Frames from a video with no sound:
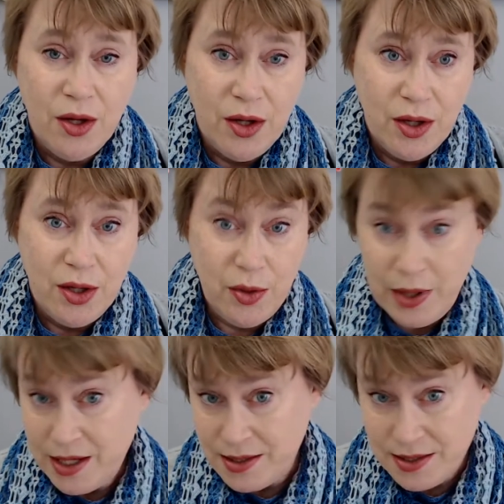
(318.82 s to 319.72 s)
who
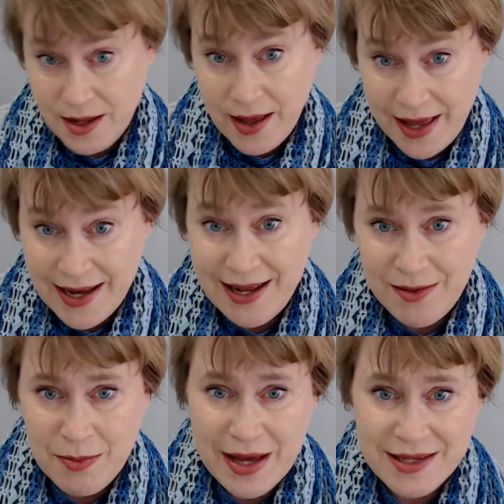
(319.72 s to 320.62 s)
is Hélène
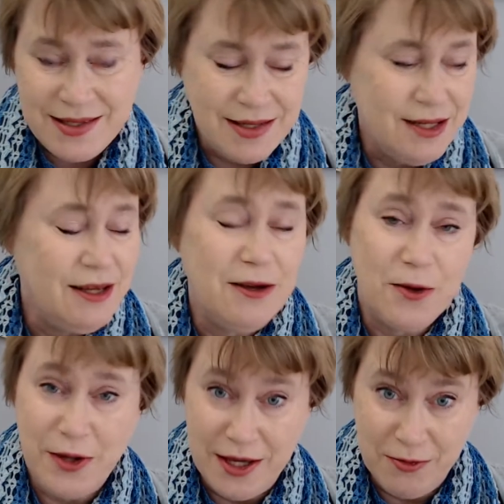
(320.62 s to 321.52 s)
Marcy
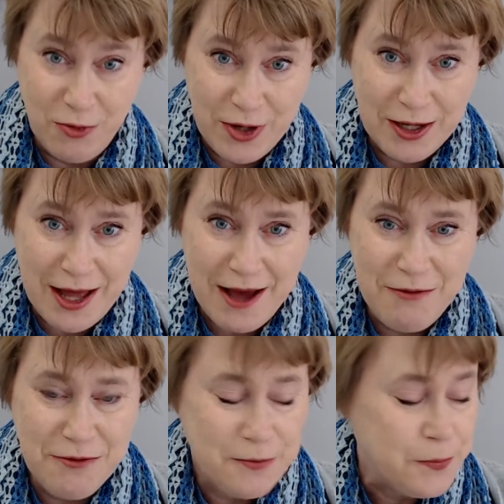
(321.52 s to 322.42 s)
in real
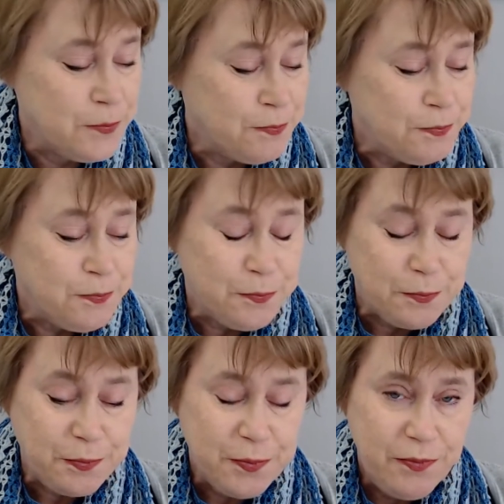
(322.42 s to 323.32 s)
life.
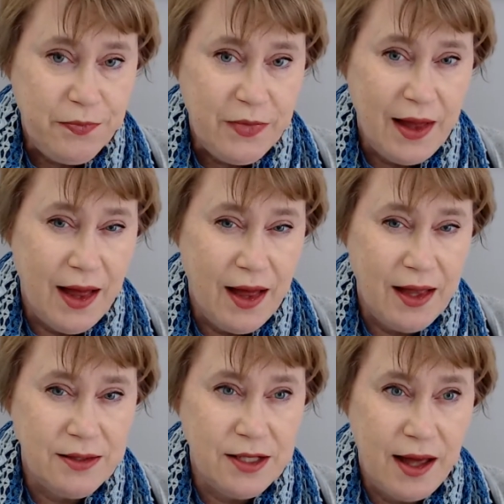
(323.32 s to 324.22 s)

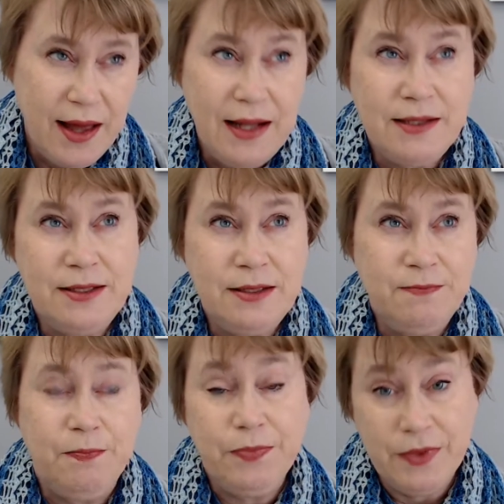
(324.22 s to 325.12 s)
And Helen,
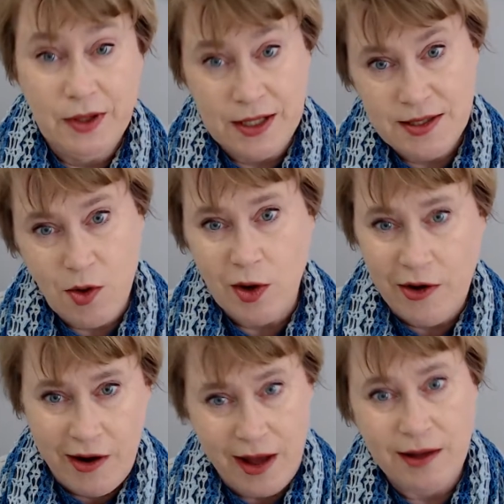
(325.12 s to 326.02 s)
let's call her
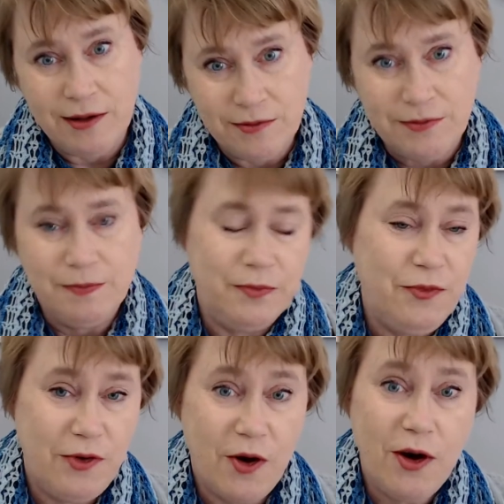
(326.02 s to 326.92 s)
Helen
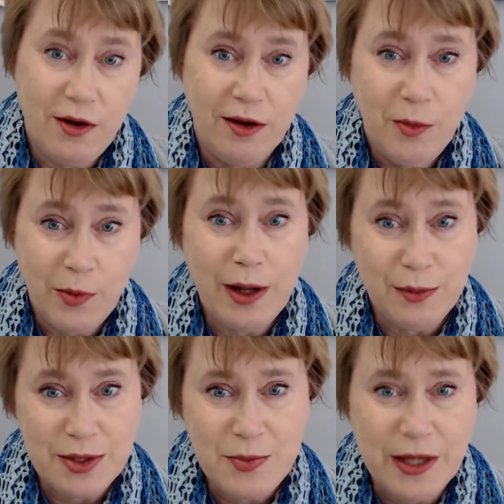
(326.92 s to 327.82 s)
for while we
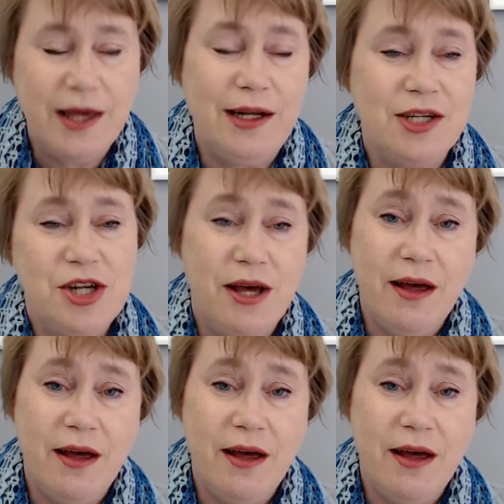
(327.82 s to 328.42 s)
speak English here.